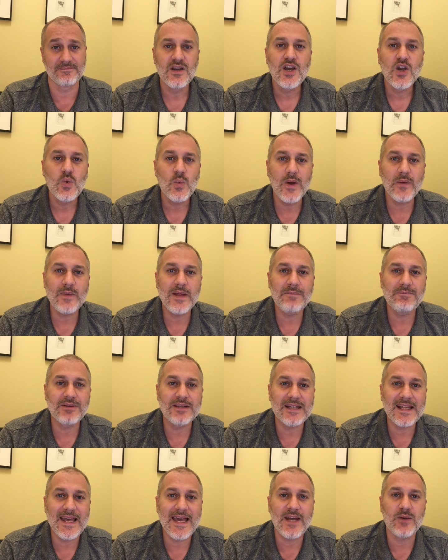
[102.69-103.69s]
When we
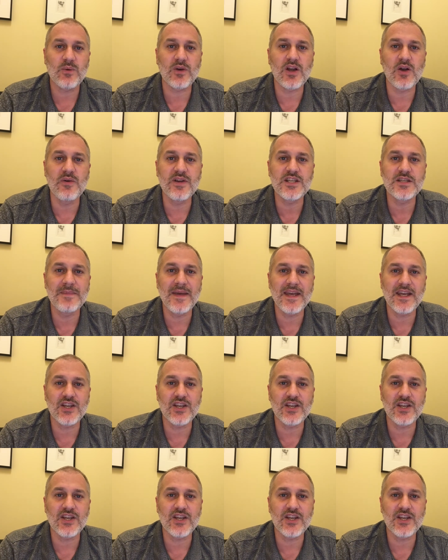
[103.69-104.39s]
plan, we're going to make a